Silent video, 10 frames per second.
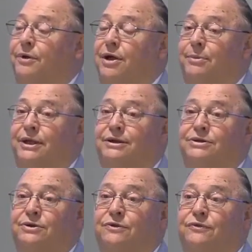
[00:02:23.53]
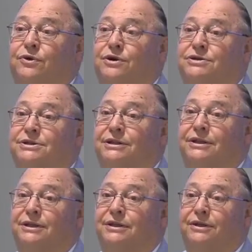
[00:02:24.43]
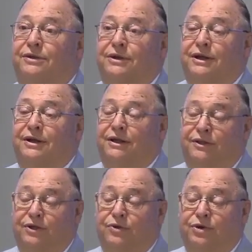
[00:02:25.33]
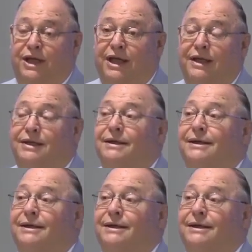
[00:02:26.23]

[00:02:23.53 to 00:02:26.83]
come into force in the UK.